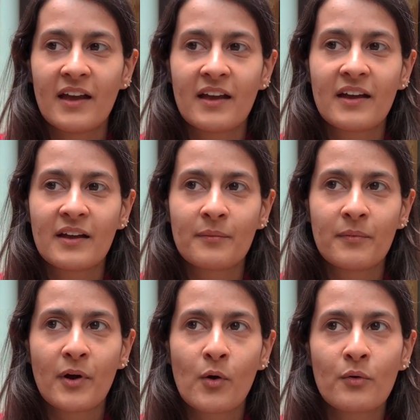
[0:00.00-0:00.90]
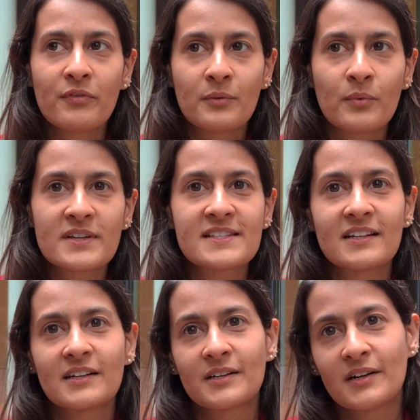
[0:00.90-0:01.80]
COVID was
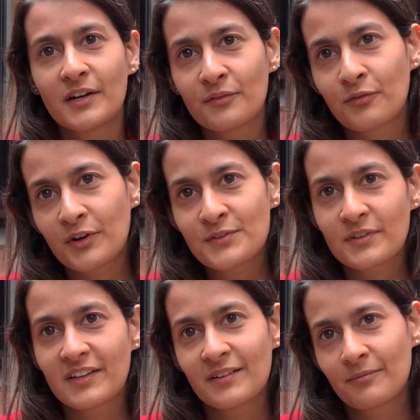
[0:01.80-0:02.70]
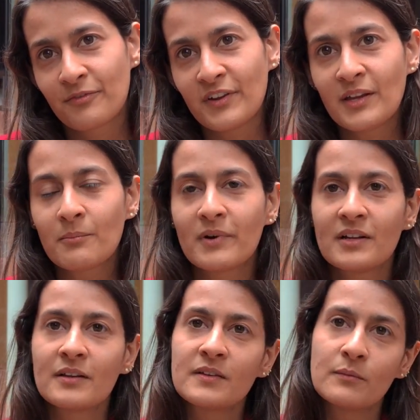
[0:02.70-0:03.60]
an unfortunate thing,
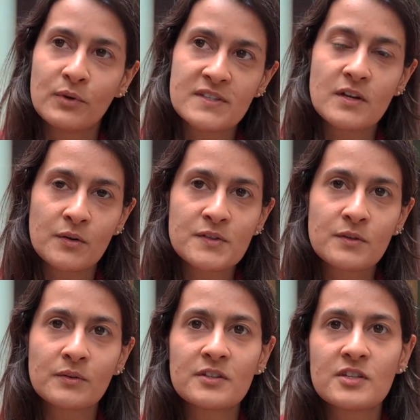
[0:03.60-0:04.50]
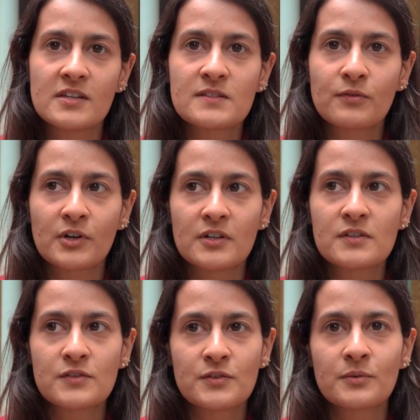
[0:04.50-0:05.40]
but it was also the chance for
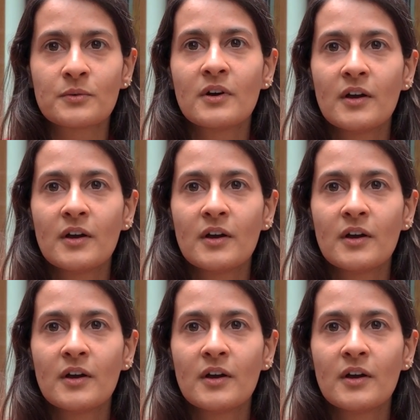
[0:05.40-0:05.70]
us to